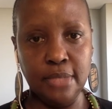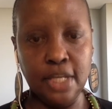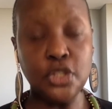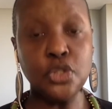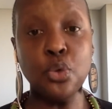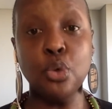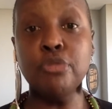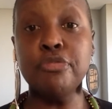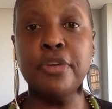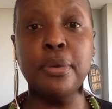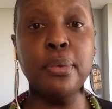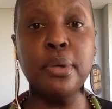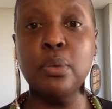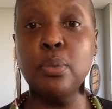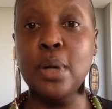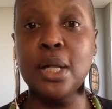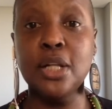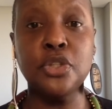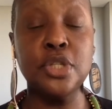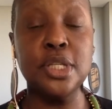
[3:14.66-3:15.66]
It's all very
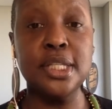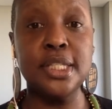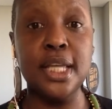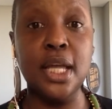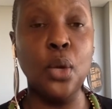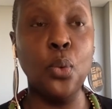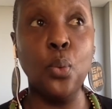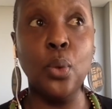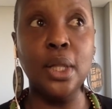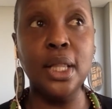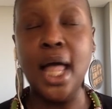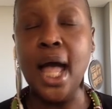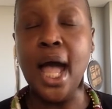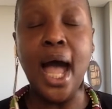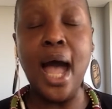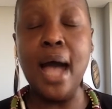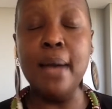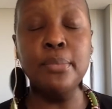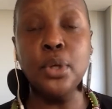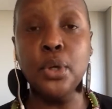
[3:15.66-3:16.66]
well to say, well,
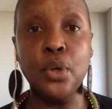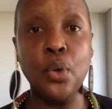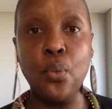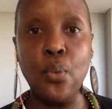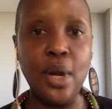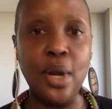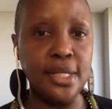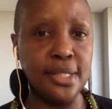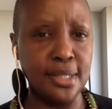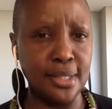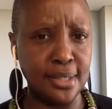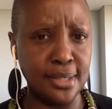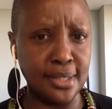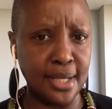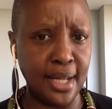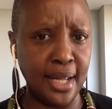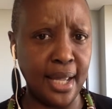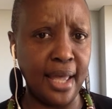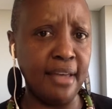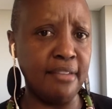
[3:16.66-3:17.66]
I'm not a racist,
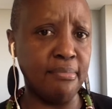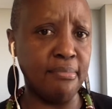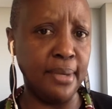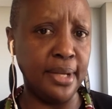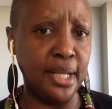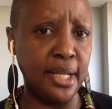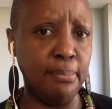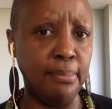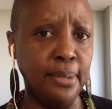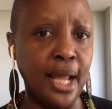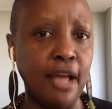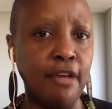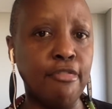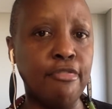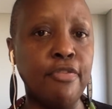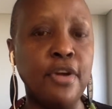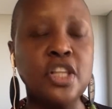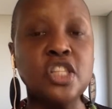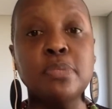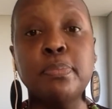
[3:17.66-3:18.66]
I have many black
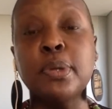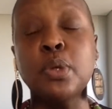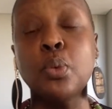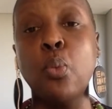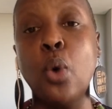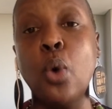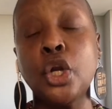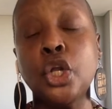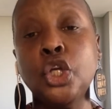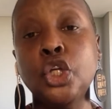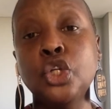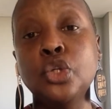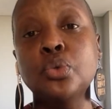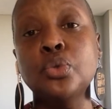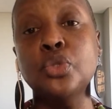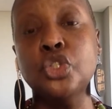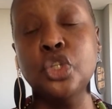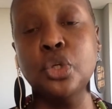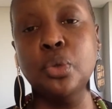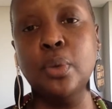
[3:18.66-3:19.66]
friends, but what are
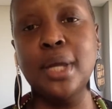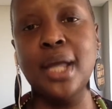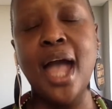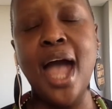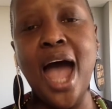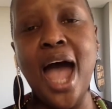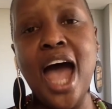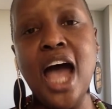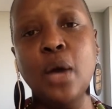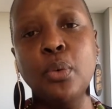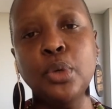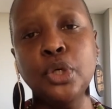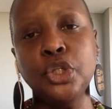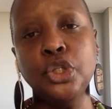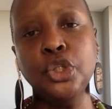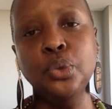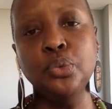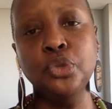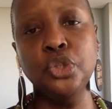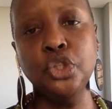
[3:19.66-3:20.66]
you doing? How are
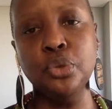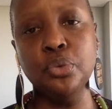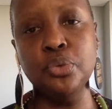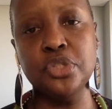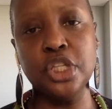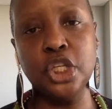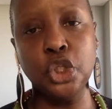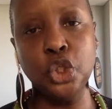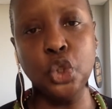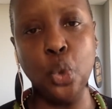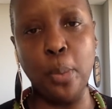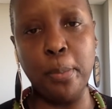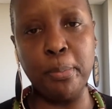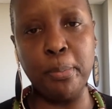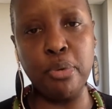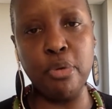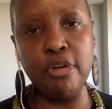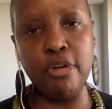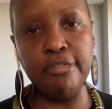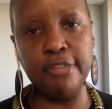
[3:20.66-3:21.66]
you using your
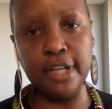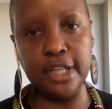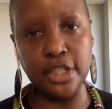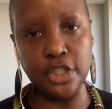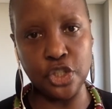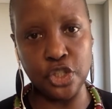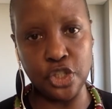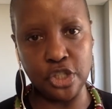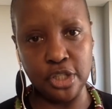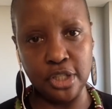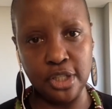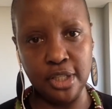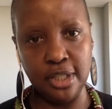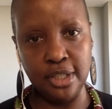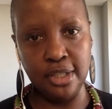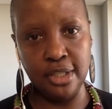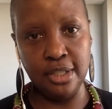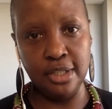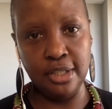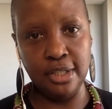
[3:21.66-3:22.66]
privilege?
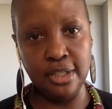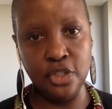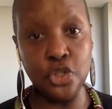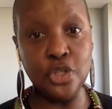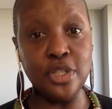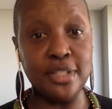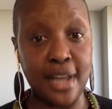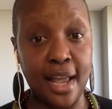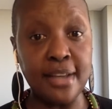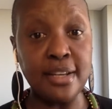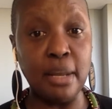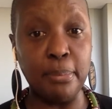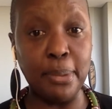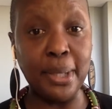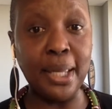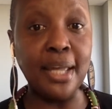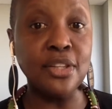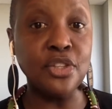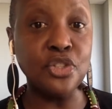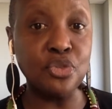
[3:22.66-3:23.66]
to stand up
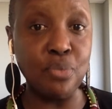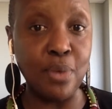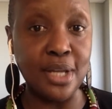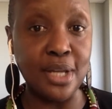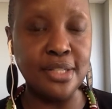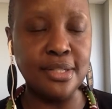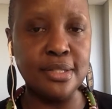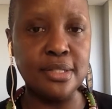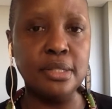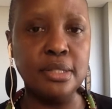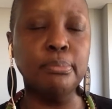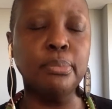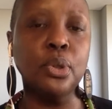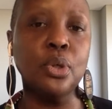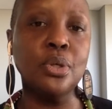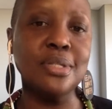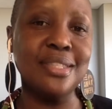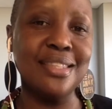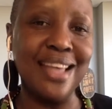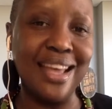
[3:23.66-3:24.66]
against racism
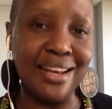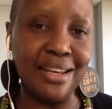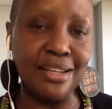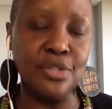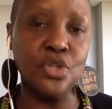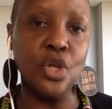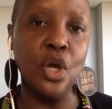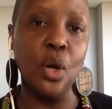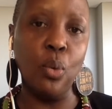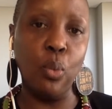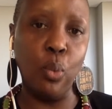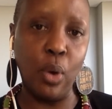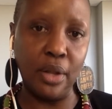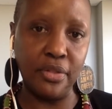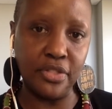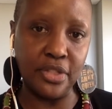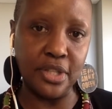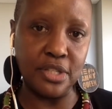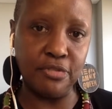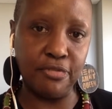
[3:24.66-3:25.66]
because that is
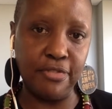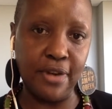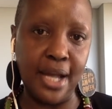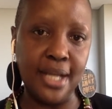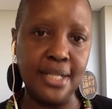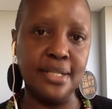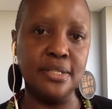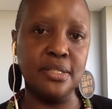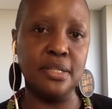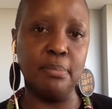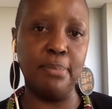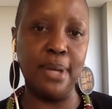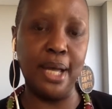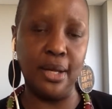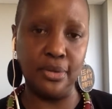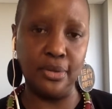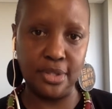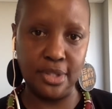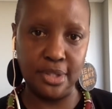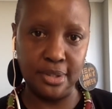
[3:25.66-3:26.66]
what this fight is
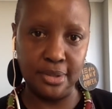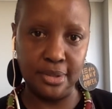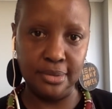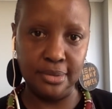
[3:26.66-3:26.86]
about.